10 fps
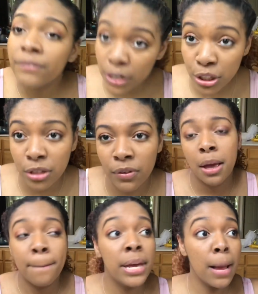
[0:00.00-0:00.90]
First of all,
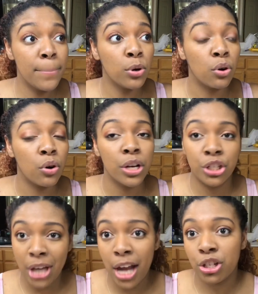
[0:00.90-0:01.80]
people
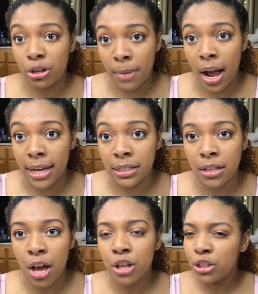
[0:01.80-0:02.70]
change their minds.
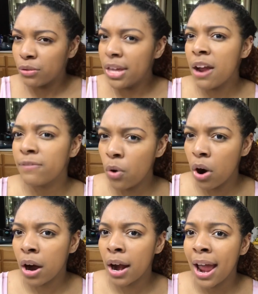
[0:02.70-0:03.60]
So
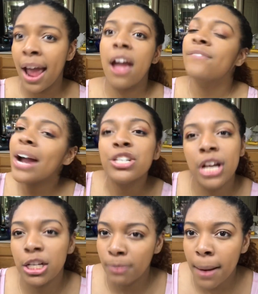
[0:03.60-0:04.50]
therefore, if I
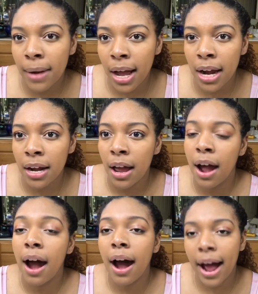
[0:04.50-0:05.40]
change my mind,
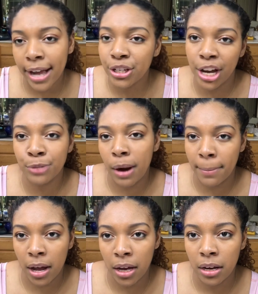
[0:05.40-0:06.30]
I change my
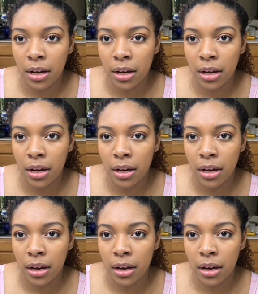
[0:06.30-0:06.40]
mind.